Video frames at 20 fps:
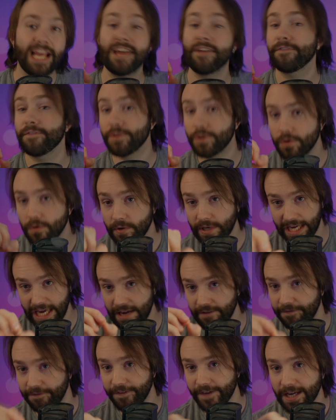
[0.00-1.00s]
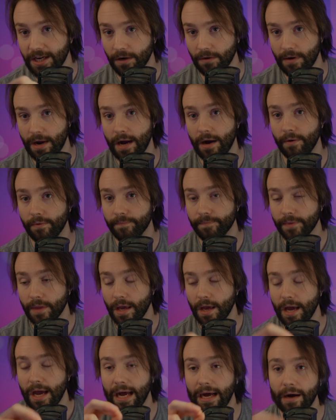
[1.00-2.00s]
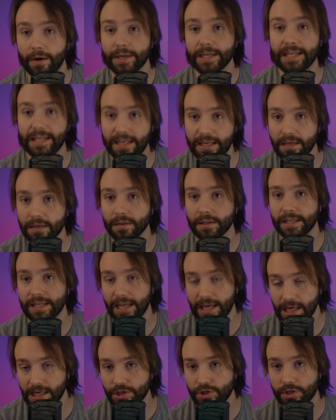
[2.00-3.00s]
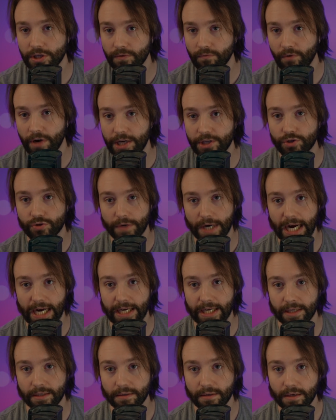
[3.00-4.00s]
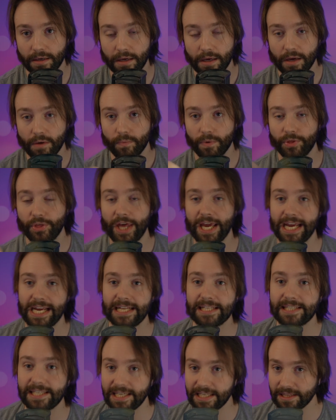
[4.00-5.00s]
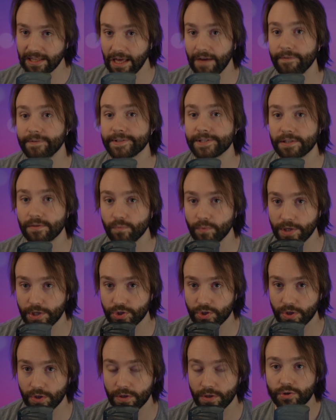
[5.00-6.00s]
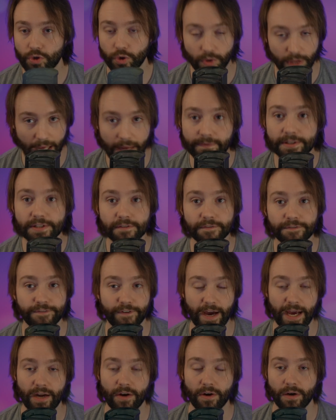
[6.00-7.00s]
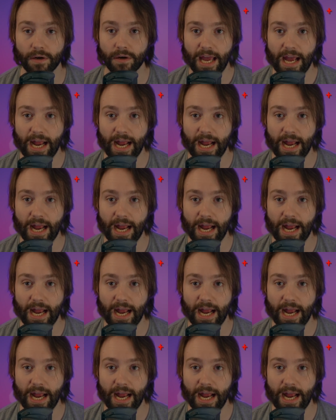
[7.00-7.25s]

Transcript: If you can't figure out how to kill an ancient red dragon with 18 levels in wizard, 2 levels of fighter,